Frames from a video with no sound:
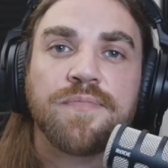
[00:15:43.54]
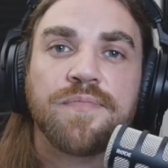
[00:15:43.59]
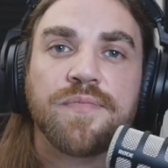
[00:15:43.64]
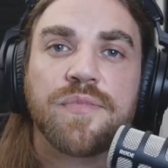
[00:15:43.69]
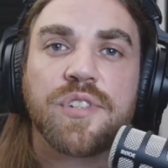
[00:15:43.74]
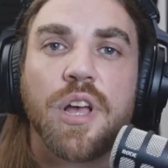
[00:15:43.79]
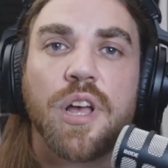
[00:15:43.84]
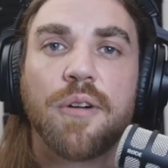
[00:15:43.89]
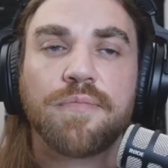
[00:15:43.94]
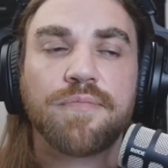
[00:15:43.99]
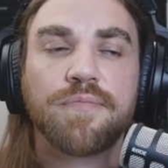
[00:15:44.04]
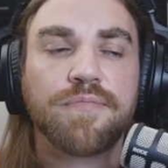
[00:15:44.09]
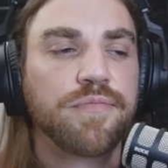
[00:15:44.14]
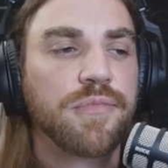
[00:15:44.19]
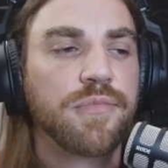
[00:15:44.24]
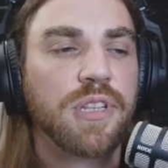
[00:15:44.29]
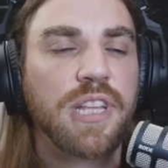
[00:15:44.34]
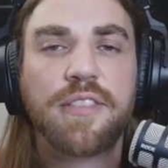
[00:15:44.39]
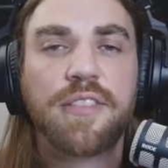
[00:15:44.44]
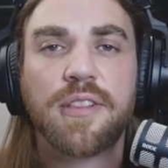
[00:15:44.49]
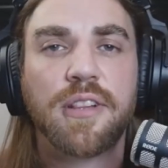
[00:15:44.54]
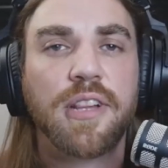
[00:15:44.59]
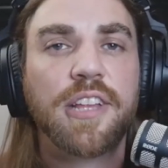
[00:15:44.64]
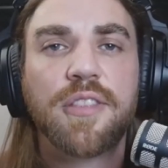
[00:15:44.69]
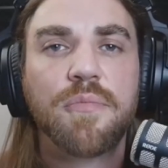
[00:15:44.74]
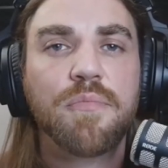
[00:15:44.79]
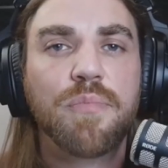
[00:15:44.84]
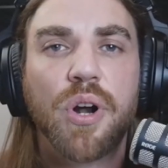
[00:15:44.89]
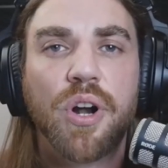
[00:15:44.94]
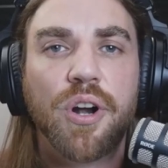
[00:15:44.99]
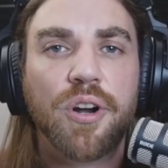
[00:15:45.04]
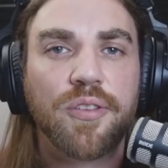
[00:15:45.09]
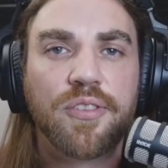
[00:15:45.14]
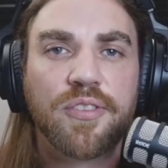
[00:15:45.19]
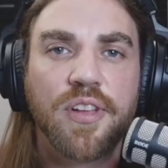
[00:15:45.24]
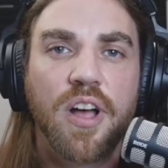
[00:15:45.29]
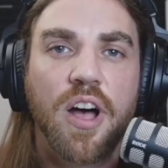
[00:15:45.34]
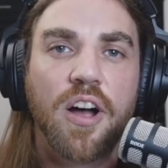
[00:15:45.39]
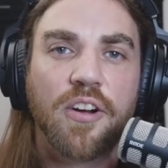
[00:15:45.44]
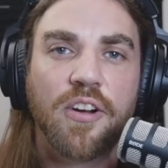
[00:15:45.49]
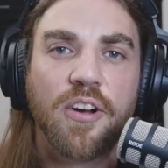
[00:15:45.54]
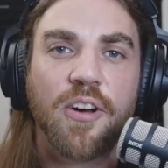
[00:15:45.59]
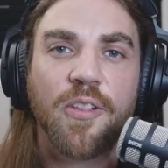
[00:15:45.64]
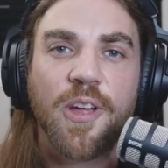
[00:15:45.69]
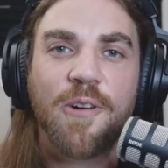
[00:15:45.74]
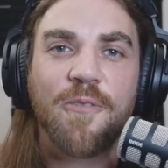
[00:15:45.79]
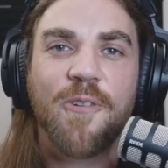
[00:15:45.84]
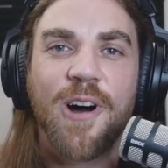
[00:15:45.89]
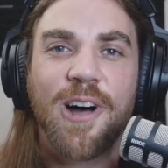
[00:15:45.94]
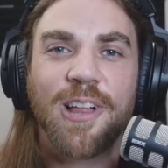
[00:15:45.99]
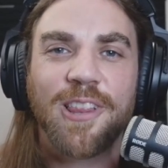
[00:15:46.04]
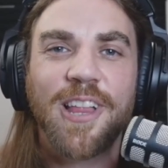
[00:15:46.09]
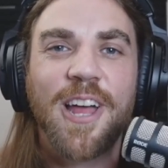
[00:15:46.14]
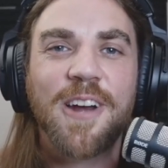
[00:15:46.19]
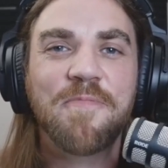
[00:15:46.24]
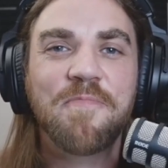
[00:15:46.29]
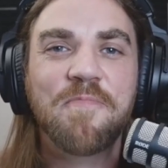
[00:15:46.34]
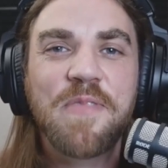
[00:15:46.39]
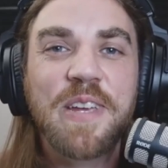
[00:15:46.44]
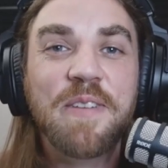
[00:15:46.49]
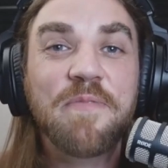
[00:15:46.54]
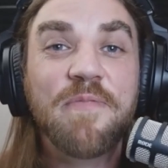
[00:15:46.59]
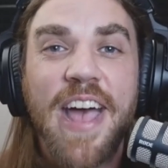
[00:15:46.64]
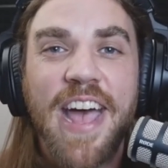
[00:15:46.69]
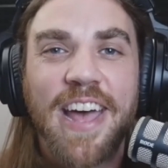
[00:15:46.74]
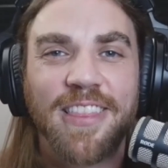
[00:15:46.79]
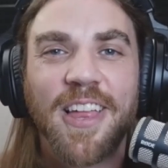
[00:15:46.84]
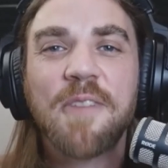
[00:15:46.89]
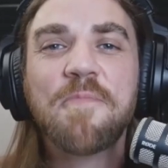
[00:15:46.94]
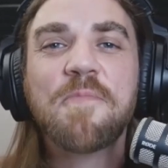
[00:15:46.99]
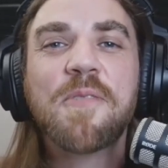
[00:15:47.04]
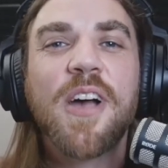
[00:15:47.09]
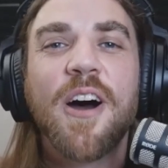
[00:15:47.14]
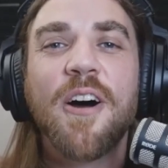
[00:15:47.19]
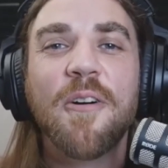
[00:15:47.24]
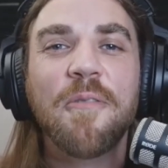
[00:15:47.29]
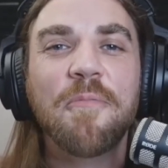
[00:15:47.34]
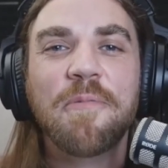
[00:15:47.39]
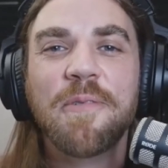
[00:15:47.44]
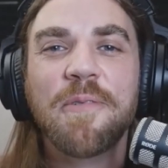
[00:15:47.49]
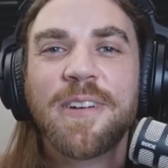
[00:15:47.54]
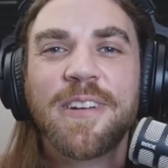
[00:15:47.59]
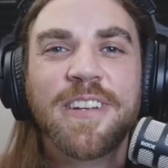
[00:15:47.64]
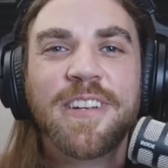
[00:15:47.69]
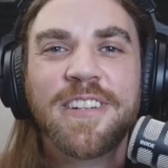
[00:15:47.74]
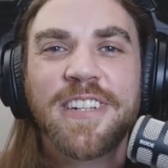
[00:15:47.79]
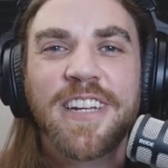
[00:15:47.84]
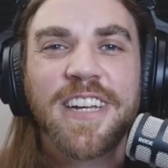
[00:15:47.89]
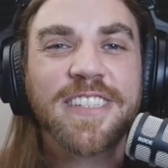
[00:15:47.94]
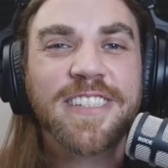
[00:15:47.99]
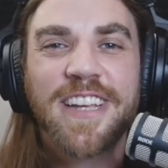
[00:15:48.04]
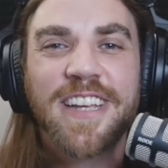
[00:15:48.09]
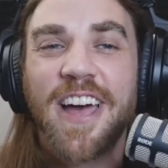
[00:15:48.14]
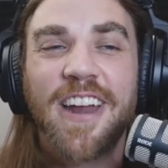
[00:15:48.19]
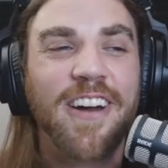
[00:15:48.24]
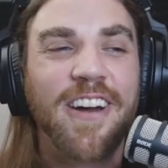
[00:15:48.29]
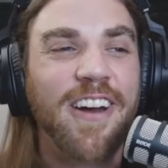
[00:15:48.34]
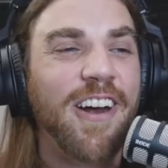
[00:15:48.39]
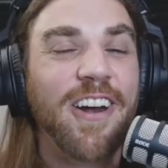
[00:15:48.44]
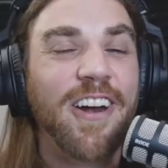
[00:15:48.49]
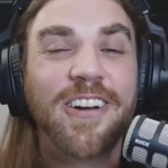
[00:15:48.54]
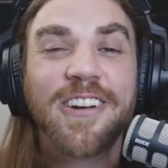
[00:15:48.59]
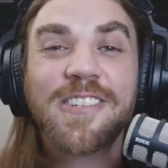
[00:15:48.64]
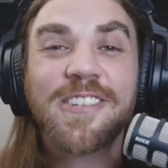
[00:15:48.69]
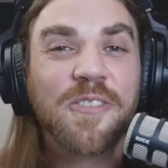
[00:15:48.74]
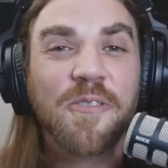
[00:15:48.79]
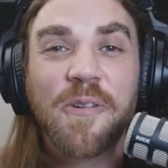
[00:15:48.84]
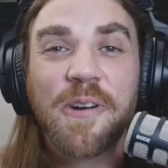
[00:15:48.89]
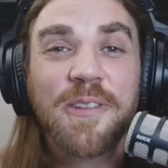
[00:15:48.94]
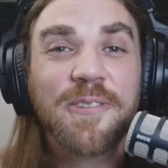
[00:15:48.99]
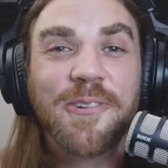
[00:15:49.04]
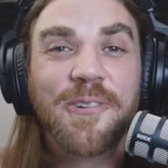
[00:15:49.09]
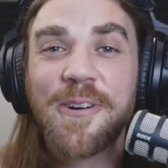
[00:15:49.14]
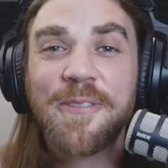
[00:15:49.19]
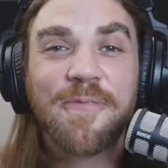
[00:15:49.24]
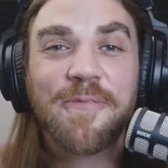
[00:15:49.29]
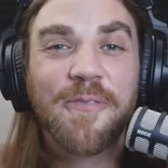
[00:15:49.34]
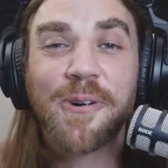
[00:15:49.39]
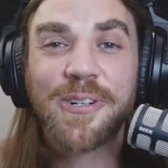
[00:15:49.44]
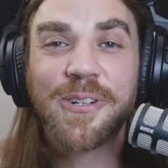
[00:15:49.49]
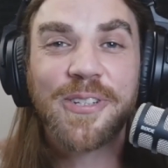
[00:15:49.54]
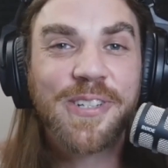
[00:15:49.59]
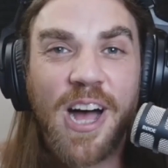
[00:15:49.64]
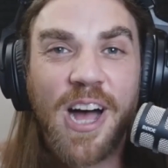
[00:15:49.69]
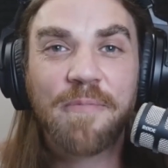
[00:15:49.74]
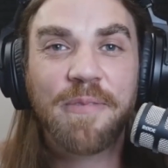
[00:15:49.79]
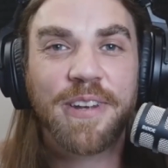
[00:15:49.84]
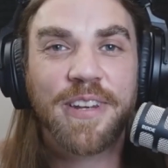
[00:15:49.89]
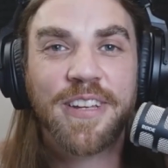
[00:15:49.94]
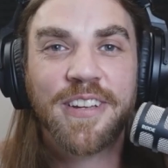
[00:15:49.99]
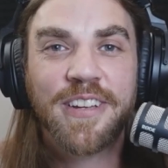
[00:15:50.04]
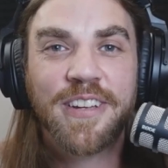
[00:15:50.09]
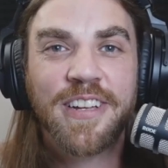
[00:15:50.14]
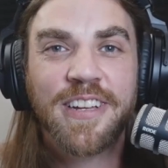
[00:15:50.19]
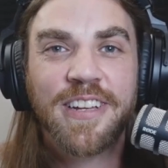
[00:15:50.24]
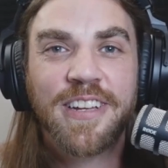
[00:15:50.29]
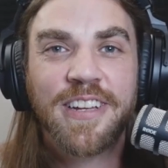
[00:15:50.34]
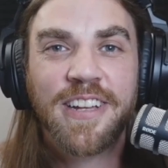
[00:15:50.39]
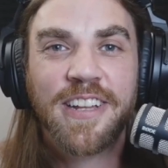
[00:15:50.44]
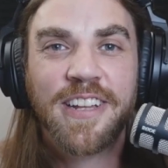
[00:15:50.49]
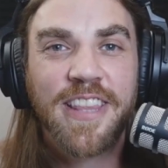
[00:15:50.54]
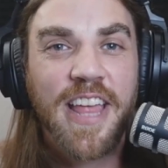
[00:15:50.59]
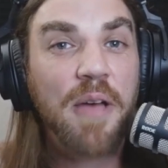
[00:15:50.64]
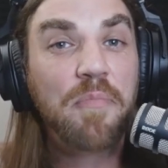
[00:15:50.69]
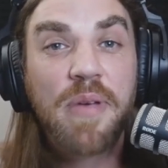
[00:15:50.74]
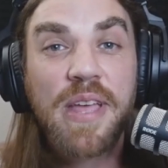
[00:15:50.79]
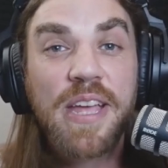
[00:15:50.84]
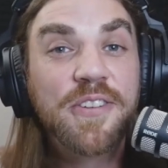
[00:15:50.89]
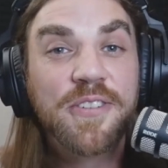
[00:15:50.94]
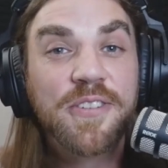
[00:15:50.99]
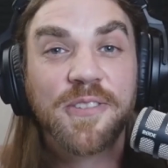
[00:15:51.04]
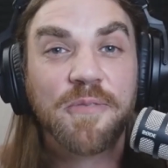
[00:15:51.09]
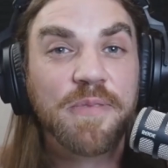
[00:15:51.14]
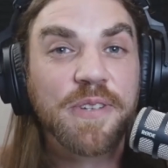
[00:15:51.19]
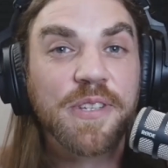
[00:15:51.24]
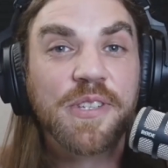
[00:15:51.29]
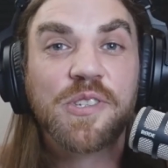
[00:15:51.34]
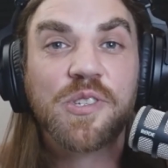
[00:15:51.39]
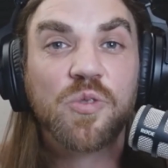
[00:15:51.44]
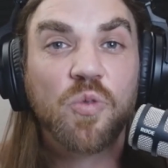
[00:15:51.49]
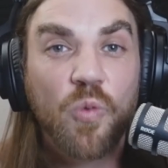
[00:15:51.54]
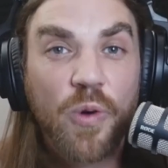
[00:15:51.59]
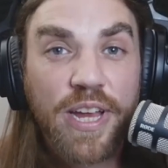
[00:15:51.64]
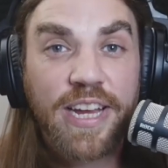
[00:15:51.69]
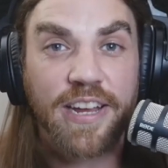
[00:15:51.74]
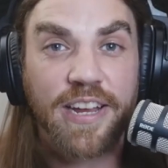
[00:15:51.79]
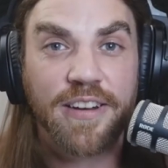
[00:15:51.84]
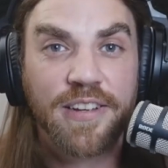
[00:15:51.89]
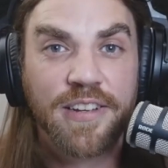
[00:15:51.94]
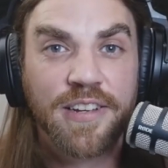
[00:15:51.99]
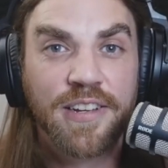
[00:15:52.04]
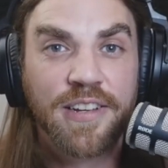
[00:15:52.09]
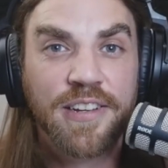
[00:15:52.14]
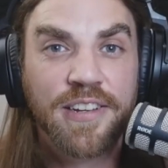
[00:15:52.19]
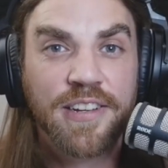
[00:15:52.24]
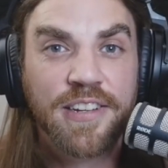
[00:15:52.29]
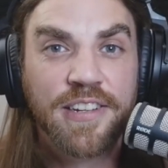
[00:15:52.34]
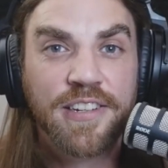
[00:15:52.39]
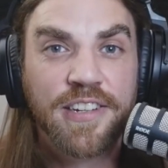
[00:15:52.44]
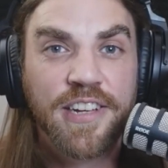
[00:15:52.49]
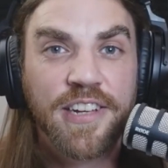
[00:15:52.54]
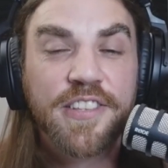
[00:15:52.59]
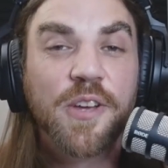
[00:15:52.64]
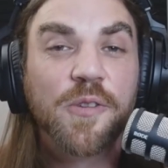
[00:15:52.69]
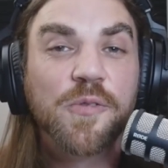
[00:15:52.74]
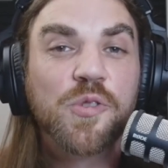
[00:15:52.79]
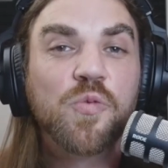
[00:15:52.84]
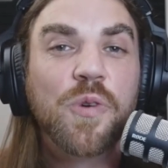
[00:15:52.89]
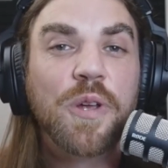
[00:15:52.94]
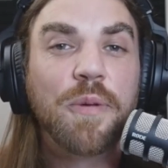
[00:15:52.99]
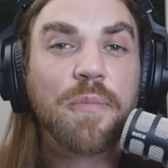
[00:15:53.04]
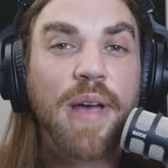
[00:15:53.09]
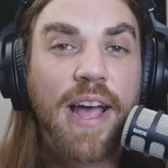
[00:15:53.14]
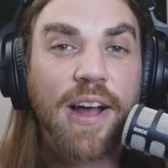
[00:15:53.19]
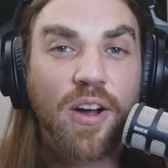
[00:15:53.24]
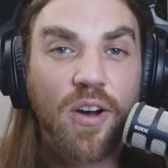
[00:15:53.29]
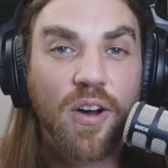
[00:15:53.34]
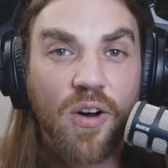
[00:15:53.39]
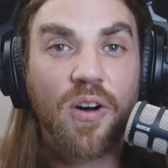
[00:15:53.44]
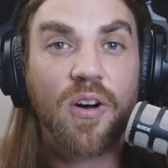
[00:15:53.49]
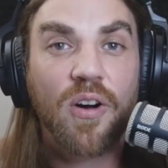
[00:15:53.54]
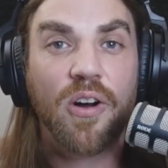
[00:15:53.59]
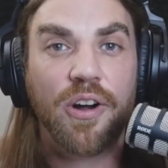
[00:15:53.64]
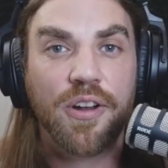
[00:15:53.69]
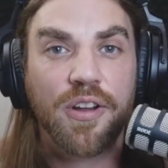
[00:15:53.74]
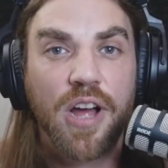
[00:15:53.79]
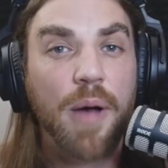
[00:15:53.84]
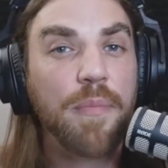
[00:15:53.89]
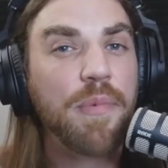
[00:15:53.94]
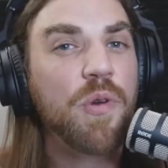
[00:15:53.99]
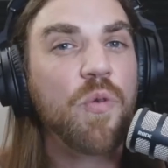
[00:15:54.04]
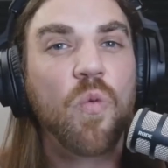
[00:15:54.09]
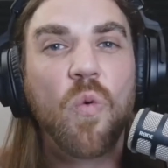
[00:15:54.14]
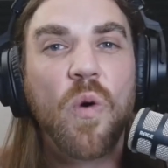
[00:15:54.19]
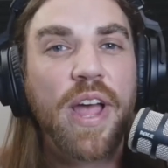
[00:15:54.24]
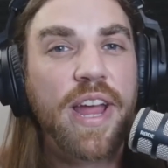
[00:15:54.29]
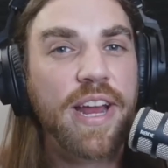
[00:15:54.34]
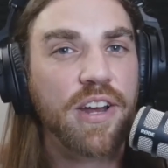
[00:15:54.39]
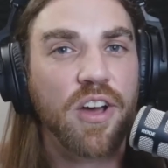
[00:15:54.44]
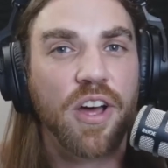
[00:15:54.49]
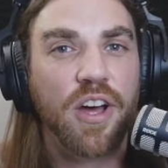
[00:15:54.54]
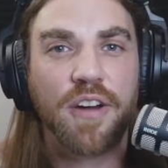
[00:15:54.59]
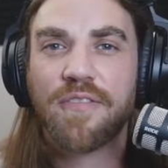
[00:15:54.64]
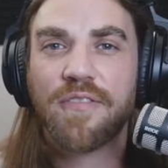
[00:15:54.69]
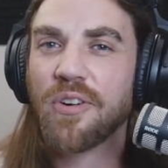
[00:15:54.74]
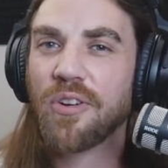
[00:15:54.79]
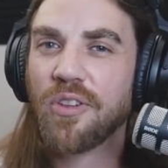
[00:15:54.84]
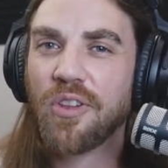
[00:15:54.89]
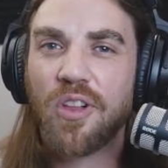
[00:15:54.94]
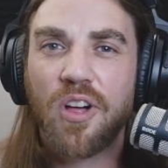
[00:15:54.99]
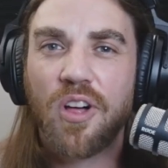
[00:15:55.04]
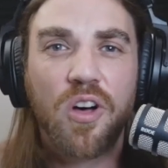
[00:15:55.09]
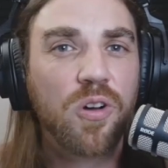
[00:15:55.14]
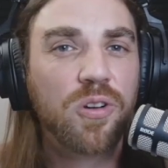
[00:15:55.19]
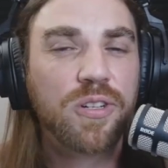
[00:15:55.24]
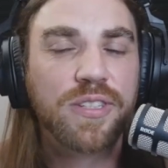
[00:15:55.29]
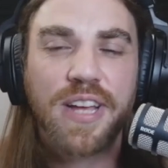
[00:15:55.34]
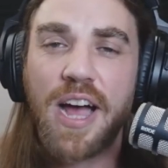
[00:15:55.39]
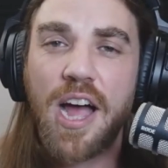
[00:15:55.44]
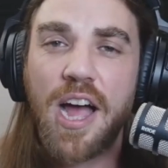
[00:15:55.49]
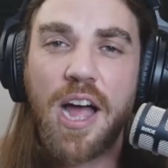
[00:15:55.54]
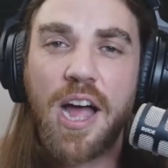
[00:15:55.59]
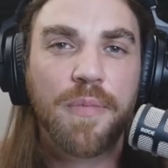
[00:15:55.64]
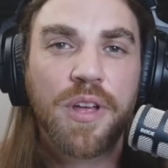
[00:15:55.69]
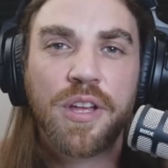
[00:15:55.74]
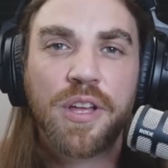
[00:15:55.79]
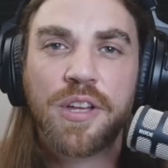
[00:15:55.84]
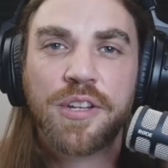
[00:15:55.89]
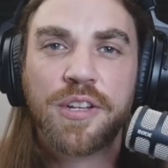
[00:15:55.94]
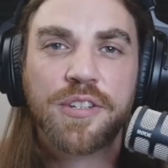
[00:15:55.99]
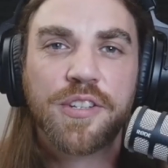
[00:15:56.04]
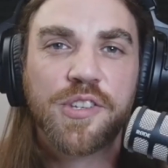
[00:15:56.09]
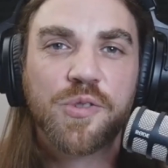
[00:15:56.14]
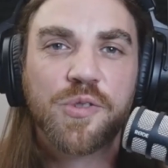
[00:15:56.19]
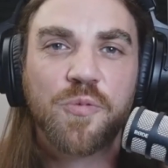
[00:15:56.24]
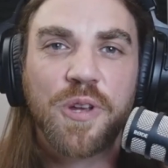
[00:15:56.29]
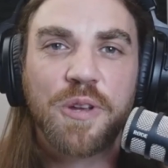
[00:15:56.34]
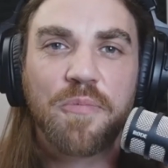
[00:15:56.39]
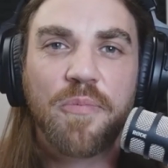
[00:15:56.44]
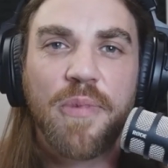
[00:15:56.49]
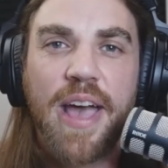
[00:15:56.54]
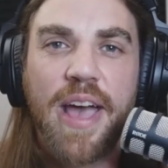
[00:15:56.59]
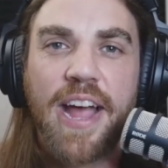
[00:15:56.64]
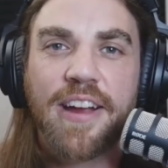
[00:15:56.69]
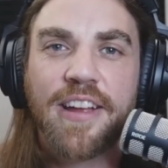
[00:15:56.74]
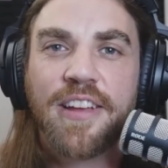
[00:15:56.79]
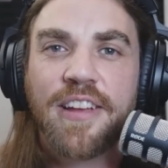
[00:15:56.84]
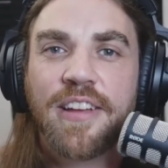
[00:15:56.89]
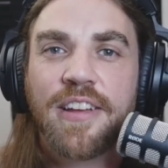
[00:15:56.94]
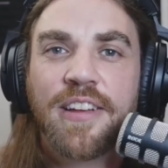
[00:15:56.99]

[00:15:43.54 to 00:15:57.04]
So let them birds talk all they want. Let them be mad. Let them cope. This got to hurt because 2024 is coming. That pendulum is swinging. It's going to swing back hard. I've been waiting on it for a long time to swing back.